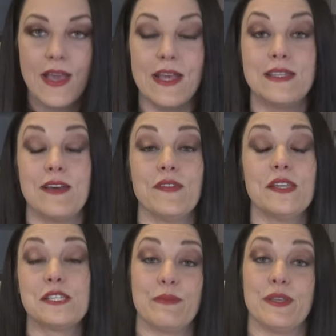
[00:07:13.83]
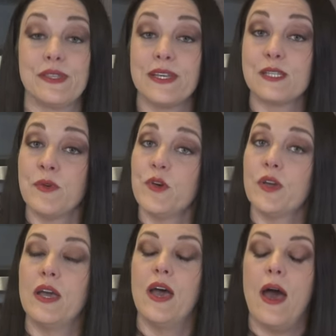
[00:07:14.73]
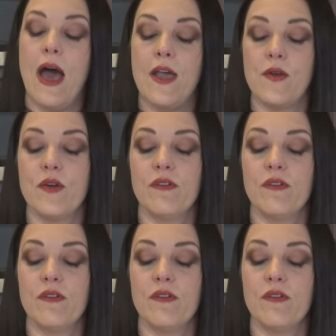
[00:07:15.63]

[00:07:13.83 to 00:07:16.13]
It definitely smells like smoke, I don't